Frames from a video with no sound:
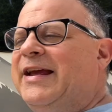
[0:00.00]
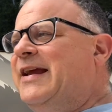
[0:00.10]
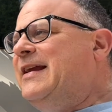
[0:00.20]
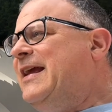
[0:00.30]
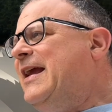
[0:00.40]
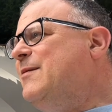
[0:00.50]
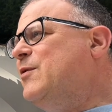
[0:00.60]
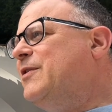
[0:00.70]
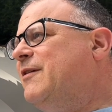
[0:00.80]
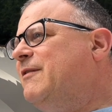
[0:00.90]
It came
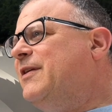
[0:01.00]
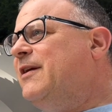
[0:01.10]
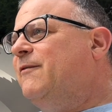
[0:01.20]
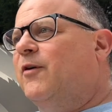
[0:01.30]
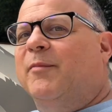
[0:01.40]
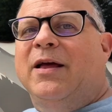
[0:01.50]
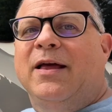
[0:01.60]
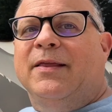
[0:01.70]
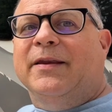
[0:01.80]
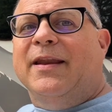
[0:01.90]
with everything from
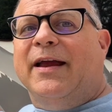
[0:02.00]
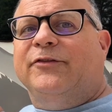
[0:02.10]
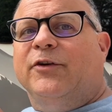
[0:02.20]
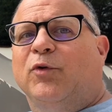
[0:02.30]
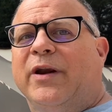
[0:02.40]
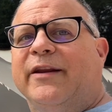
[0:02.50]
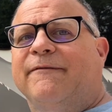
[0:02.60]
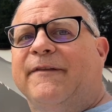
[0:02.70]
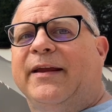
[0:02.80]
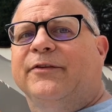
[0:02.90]
the nice upgraded
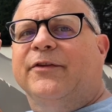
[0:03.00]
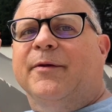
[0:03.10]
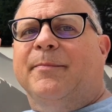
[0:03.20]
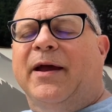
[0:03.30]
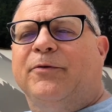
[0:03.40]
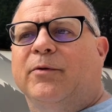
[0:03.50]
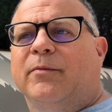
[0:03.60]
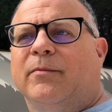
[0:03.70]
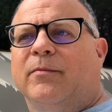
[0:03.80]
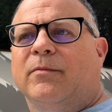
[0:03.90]
fans in the bathroom.
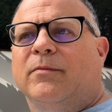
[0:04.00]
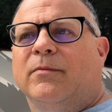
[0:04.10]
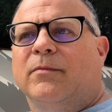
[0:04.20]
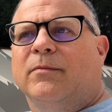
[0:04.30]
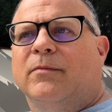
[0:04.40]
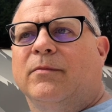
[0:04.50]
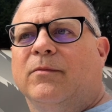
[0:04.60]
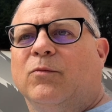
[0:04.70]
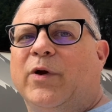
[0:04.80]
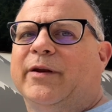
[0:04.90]

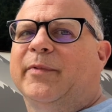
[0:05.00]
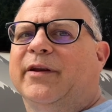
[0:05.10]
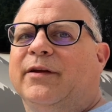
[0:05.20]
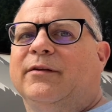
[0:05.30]
Wait a minute.